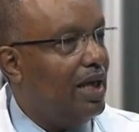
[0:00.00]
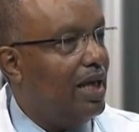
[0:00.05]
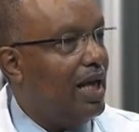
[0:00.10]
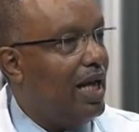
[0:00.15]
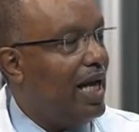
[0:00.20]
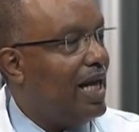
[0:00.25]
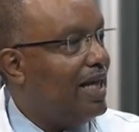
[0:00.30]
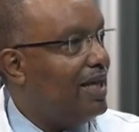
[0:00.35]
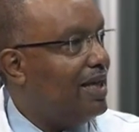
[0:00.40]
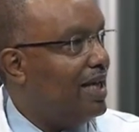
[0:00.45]

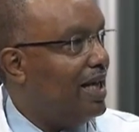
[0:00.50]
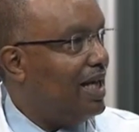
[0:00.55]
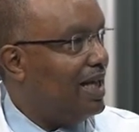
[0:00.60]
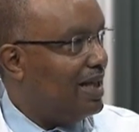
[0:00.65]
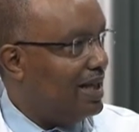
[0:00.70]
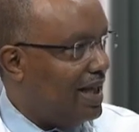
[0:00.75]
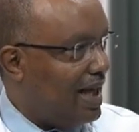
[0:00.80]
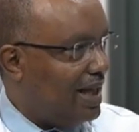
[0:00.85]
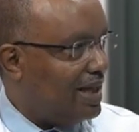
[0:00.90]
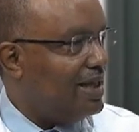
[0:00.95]
and
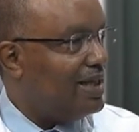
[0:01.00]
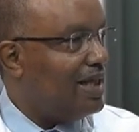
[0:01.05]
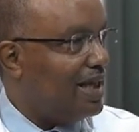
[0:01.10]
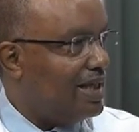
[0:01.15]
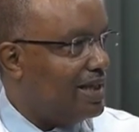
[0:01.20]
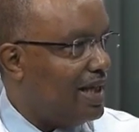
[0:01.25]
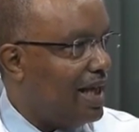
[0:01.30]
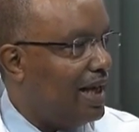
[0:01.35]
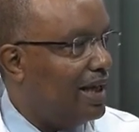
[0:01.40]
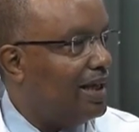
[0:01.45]
that is
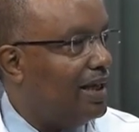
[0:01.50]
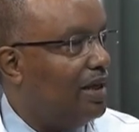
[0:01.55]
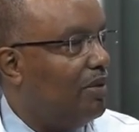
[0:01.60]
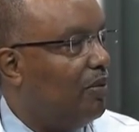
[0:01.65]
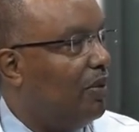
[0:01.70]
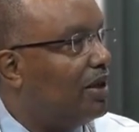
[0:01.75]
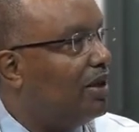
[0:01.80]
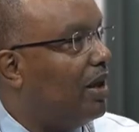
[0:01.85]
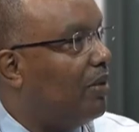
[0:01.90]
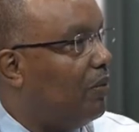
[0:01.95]
exactly
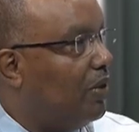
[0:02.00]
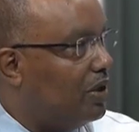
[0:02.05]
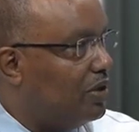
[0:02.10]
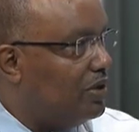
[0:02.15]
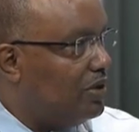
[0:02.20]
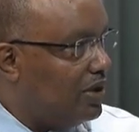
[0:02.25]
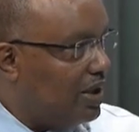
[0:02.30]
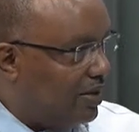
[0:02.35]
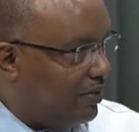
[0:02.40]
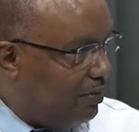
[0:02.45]
what I want
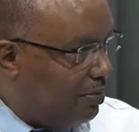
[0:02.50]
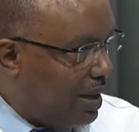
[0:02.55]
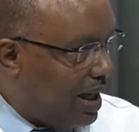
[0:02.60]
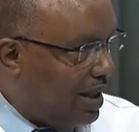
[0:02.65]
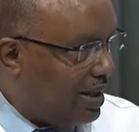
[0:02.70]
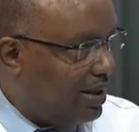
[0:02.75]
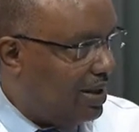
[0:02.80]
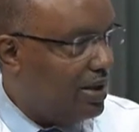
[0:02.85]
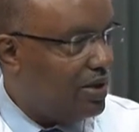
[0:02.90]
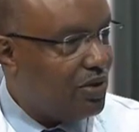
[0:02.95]
to give
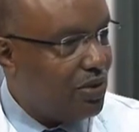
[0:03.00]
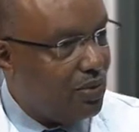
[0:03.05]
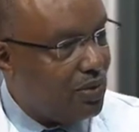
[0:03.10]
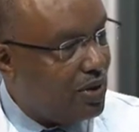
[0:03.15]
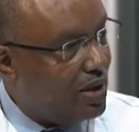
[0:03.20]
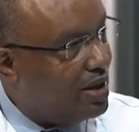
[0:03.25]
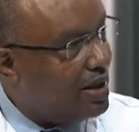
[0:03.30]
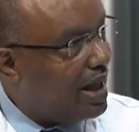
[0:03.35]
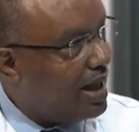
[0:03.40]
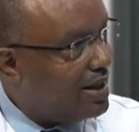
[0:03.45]
back. So
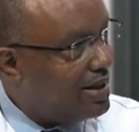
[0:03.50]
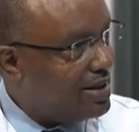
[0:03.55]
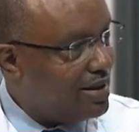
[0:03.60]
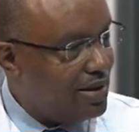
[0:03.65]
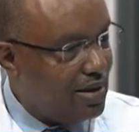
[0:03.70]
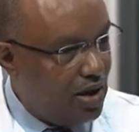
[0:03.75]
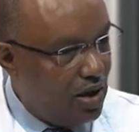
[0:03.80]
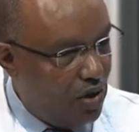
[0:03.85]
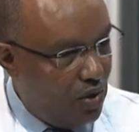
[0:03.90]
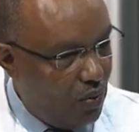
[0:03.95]
that's
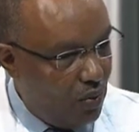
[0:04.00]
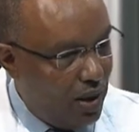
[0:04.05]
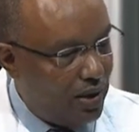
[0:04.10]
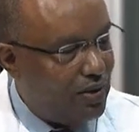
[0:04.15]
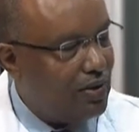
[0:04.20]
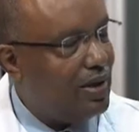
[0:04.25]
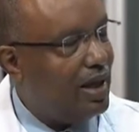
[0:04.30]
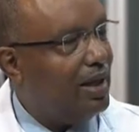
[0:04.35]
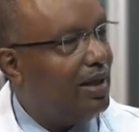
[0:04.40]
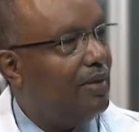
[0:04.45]
one
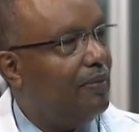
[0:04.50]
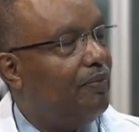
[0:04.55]
thing.